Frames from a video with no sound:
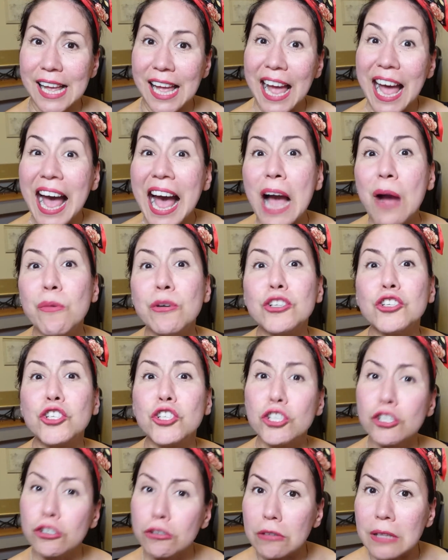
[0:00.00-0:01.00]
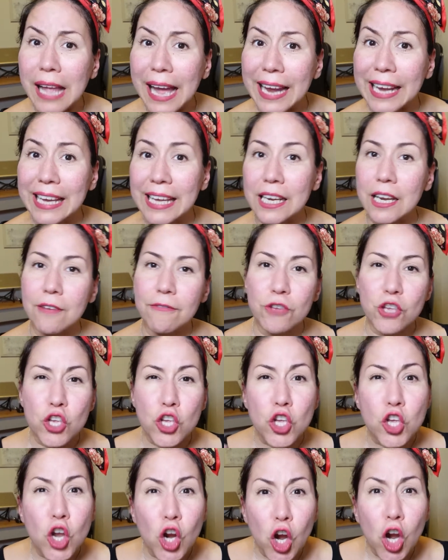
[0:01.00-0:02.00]
How would you like it if
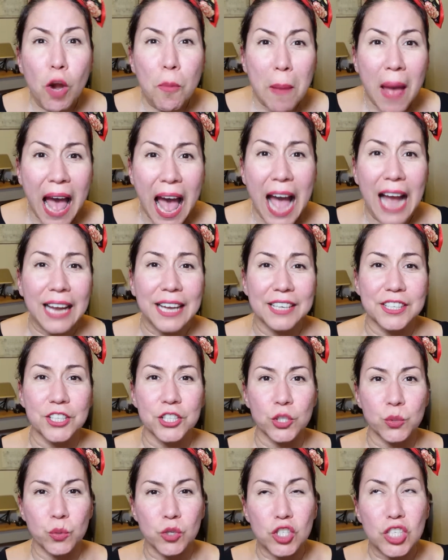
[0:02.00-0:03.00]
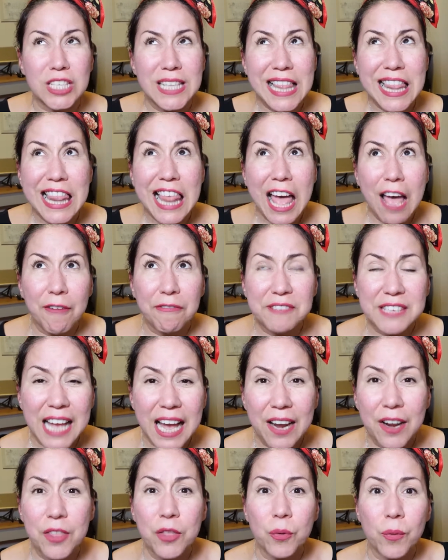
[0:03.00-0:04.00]
your packages were just left
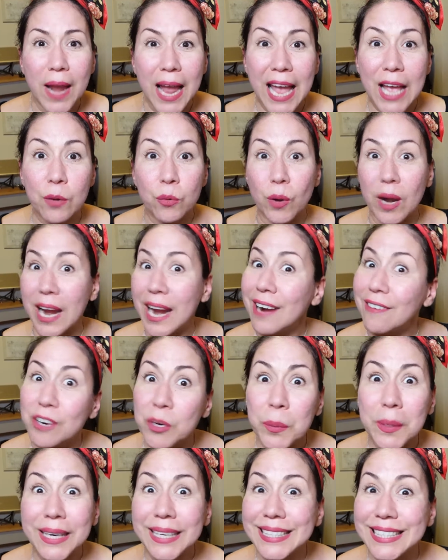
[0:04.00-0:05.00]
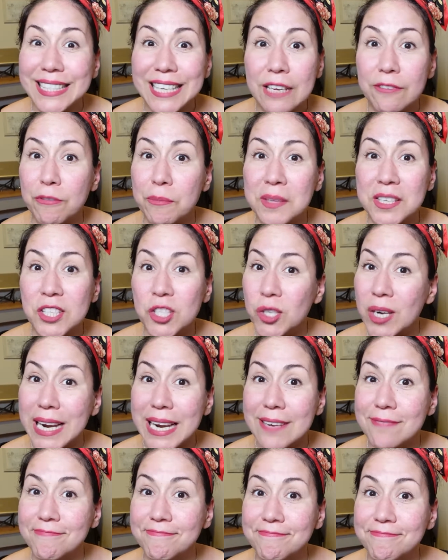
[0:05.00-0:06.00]
out in the rain where everyone could see it from the
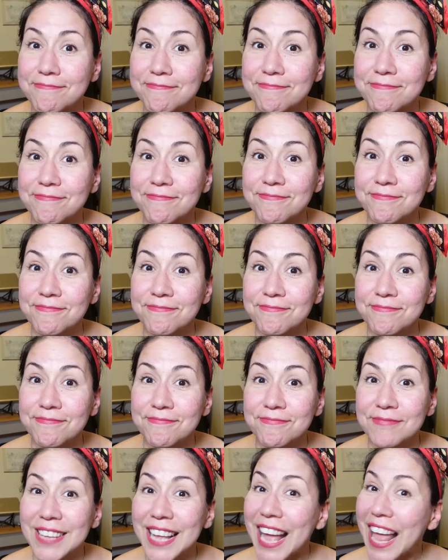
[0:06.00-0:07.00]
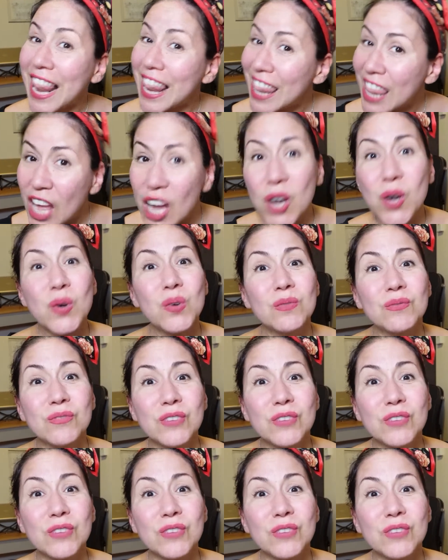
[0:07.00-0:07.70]
street? Hello?